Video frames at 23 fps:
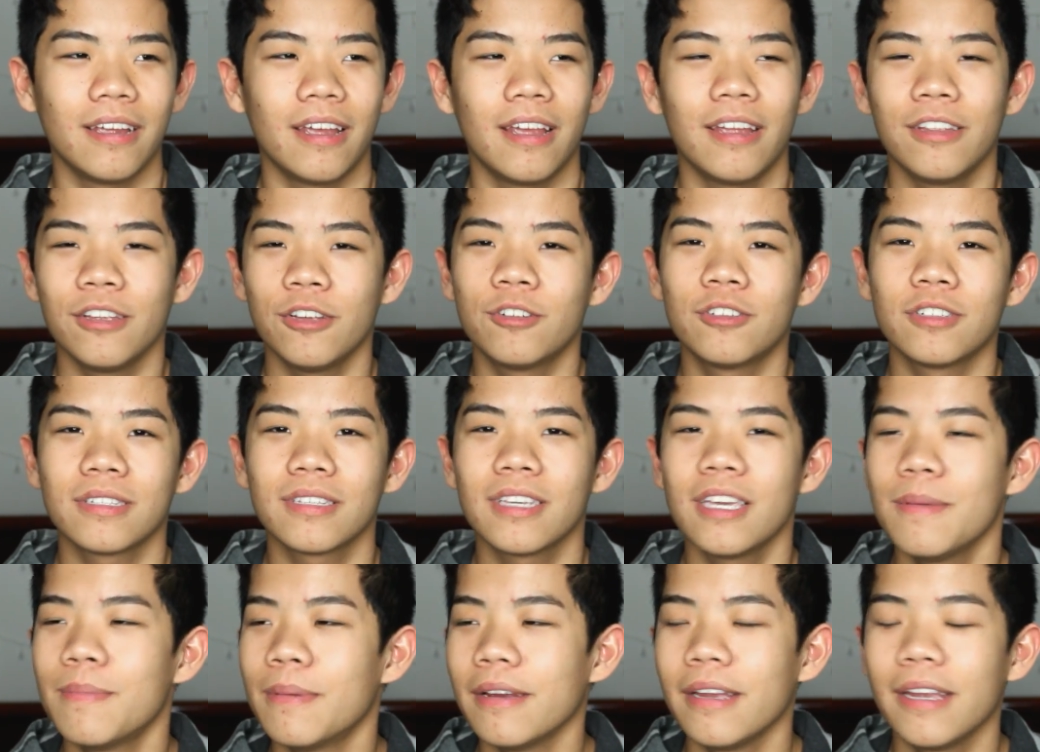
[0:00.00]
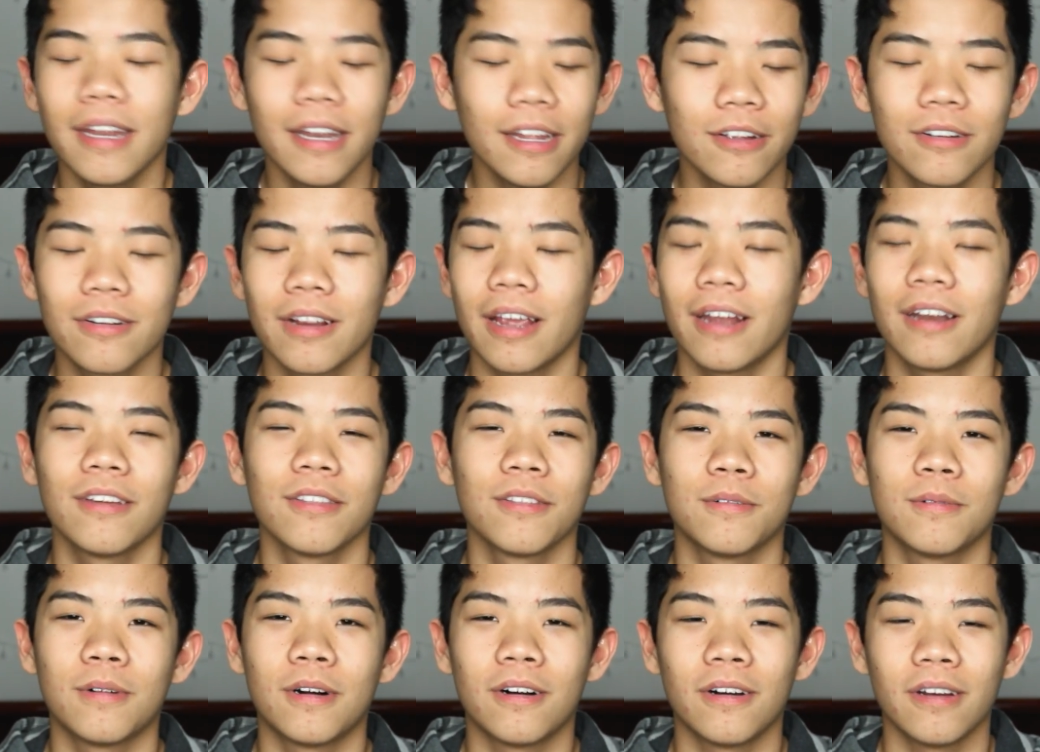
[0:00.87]
and you just keep on hitting your head on the
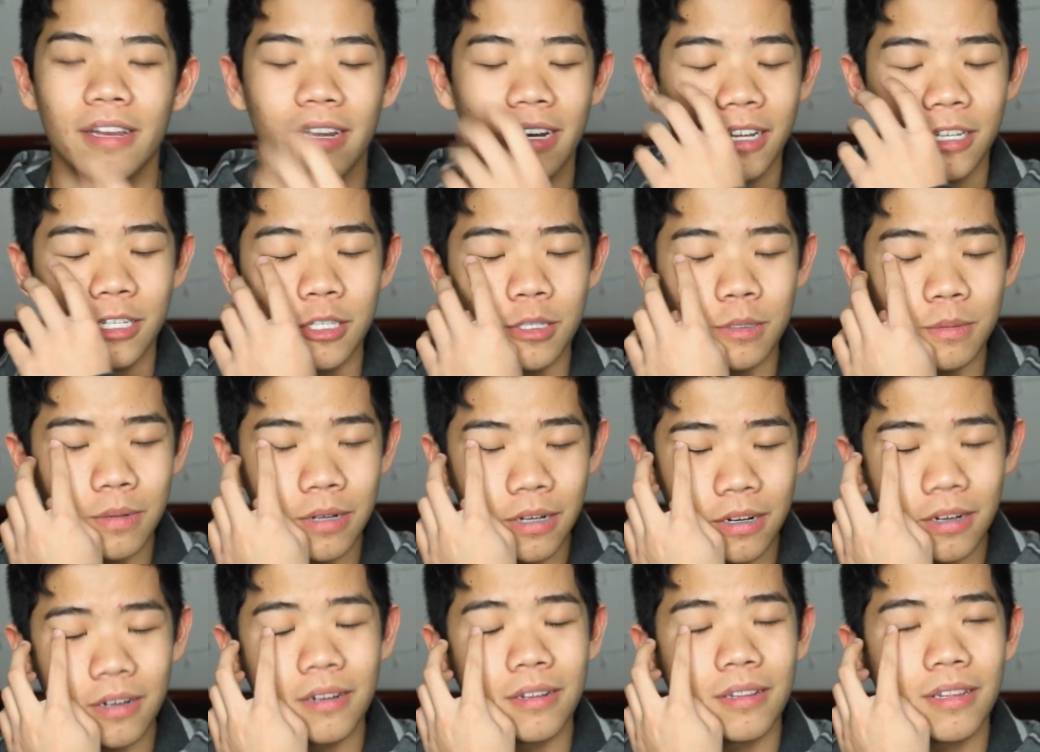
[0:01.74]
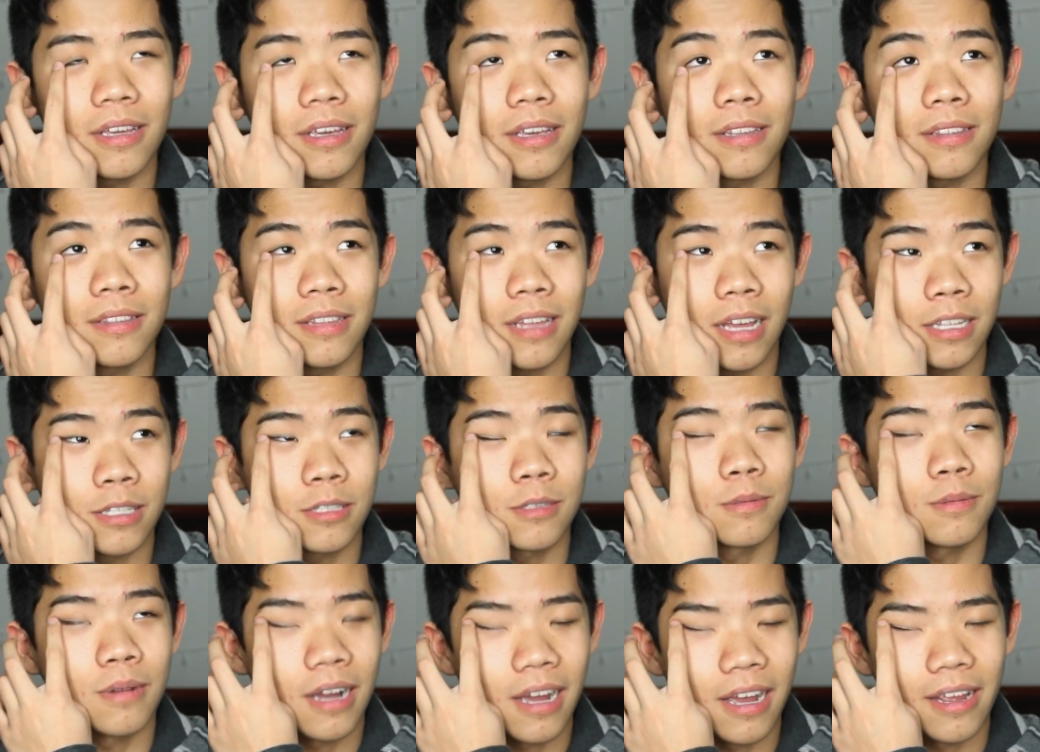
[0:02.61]
wall, and I swear, like, that's
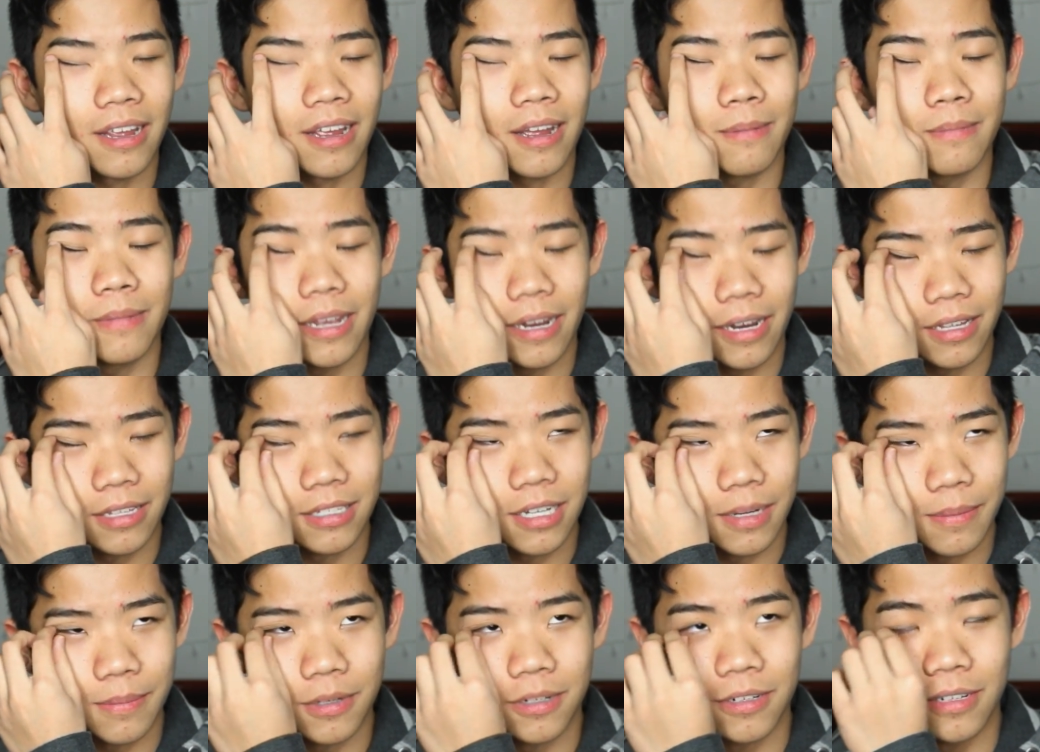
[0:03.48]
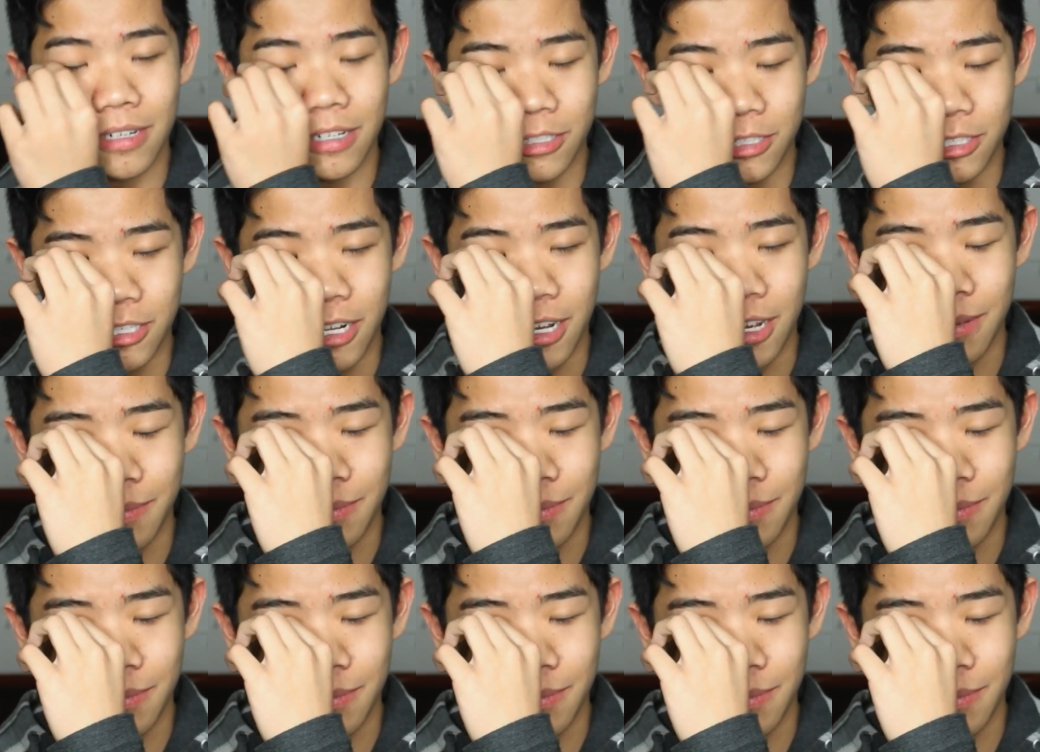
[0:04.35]
why I'm getting dumber each day,